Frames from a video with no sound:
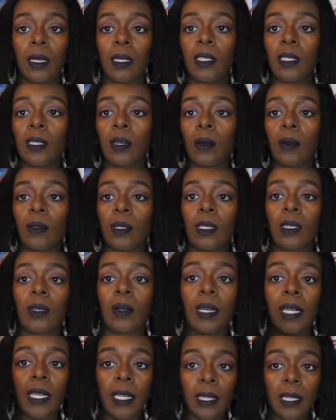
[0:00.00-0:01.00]
you know, look
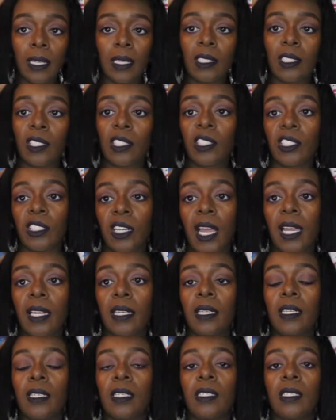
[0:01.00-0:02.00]
or anything. Just
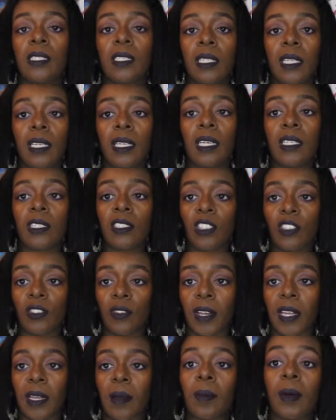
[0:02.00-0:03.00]
shiny, sleek, and
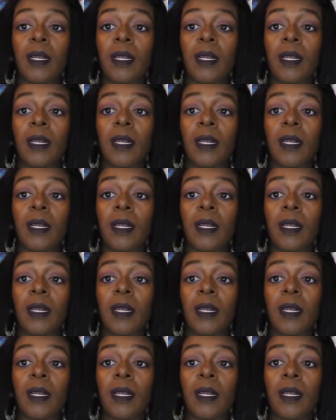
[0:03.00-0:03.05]
straight.